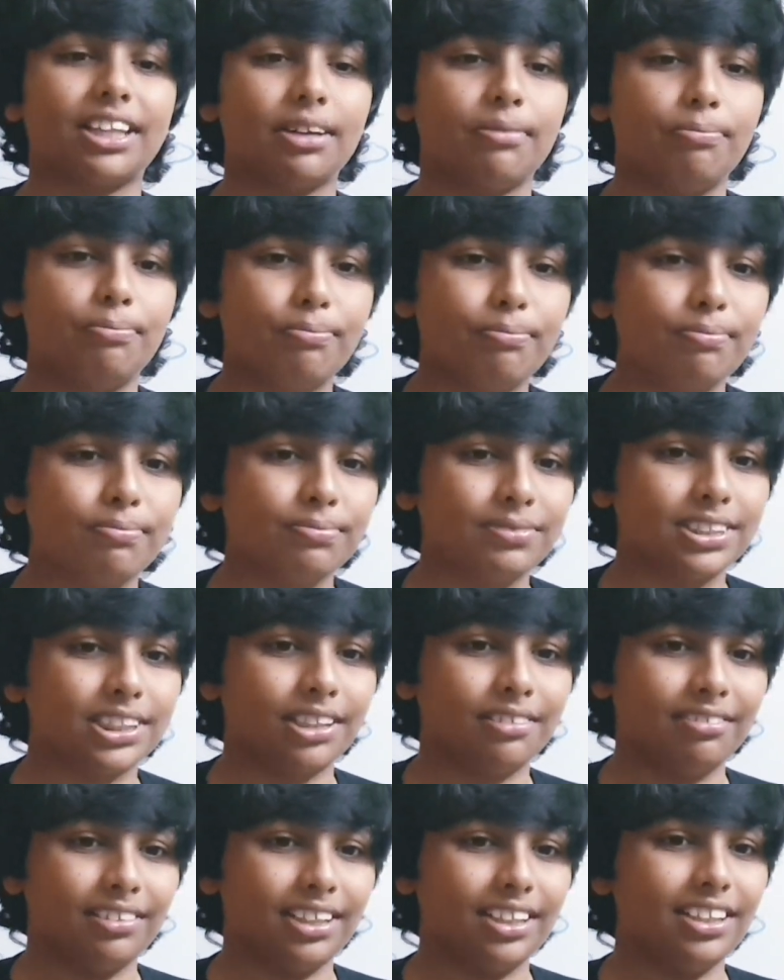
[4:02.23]
a
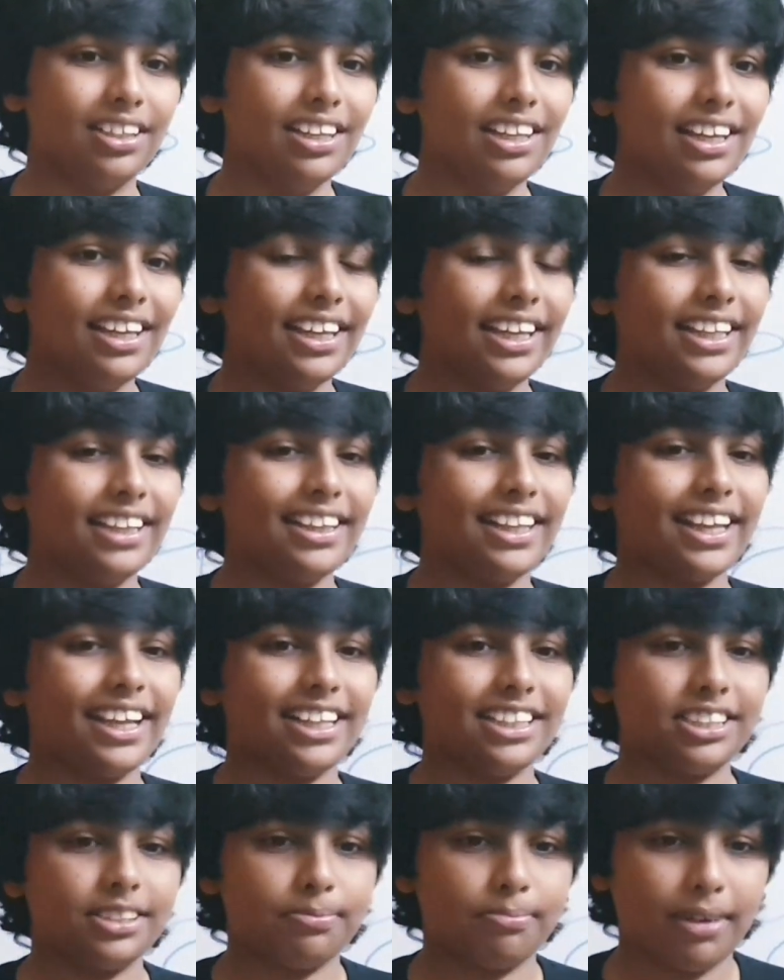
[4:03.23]
sound. Hindi
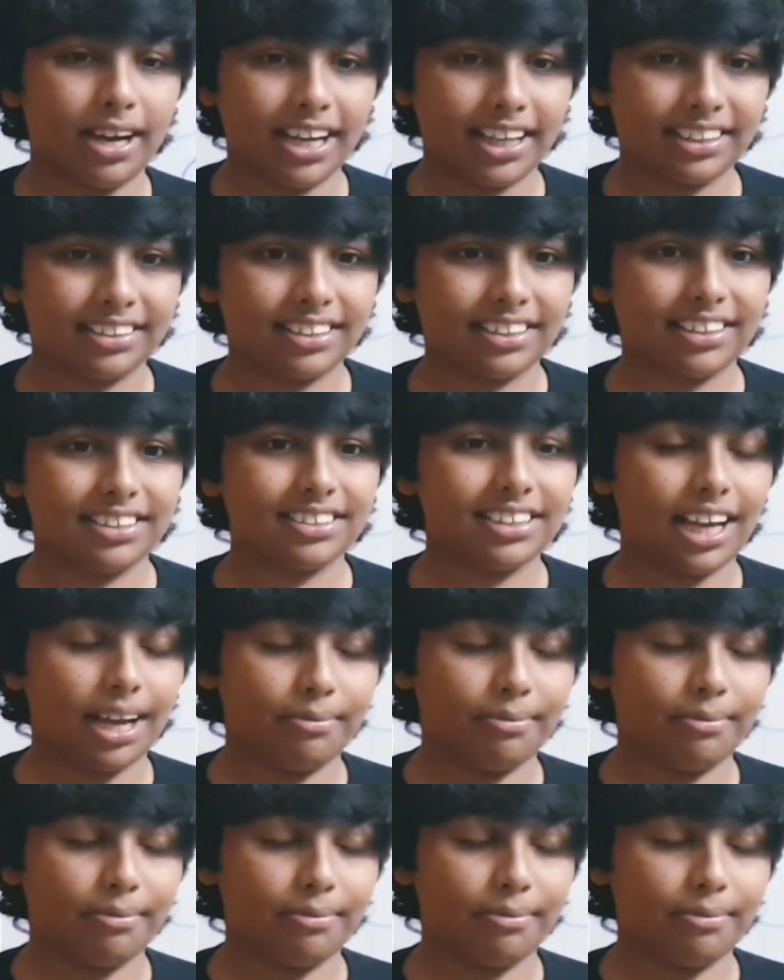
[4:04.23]
it's matra.